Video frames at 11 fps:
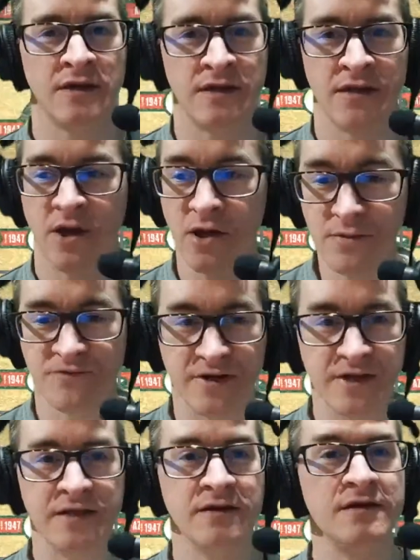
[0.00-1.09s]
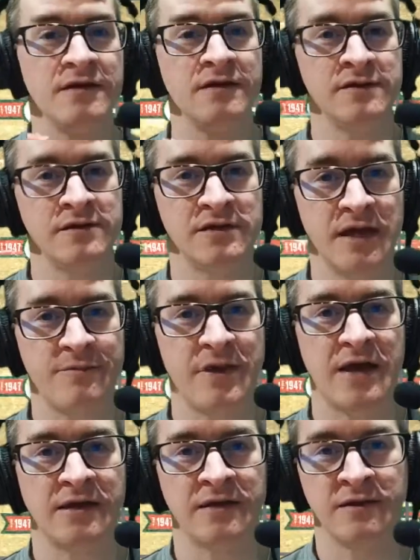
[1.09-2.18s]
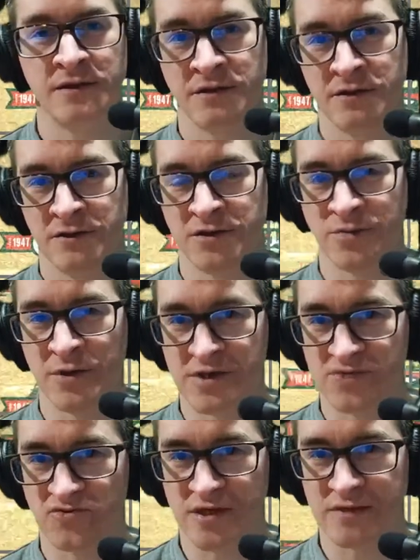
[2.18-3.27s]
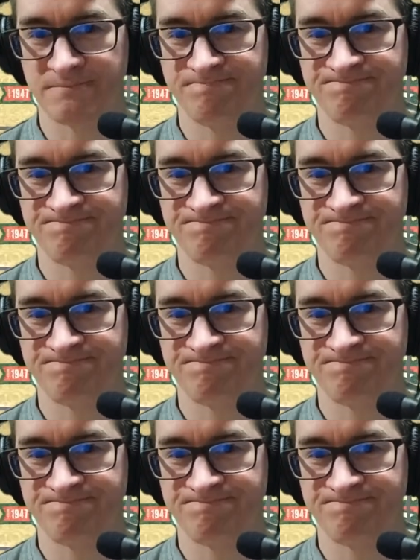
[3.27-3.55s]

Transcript: And hopefully get back on a winning streak.